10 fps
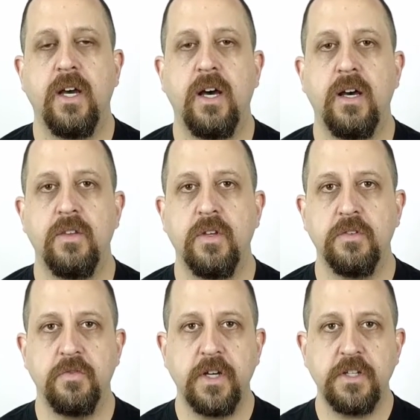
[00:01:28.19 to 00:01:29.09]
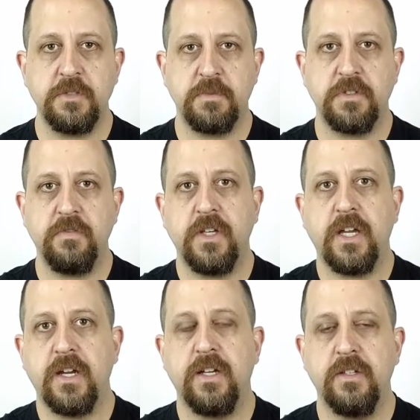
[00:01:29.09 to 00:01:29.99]
those very
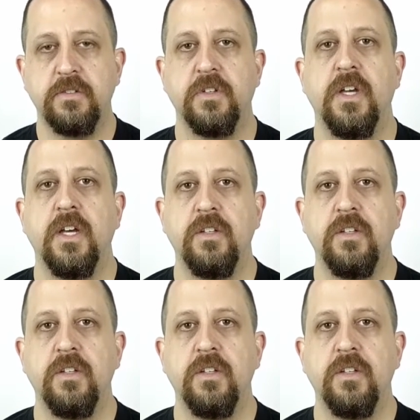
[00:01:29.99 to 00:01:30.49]
specific areas,